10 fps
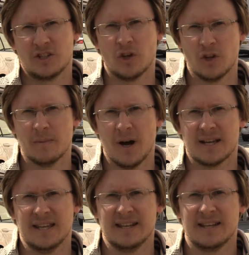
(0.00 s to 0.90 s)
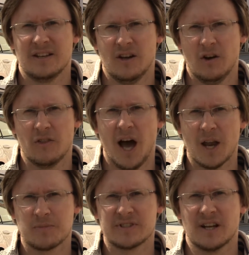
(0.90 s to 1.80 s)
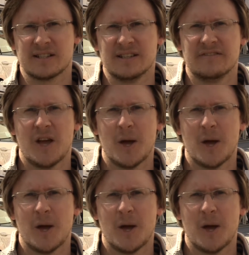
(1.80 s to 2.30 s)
not the market of the unproductive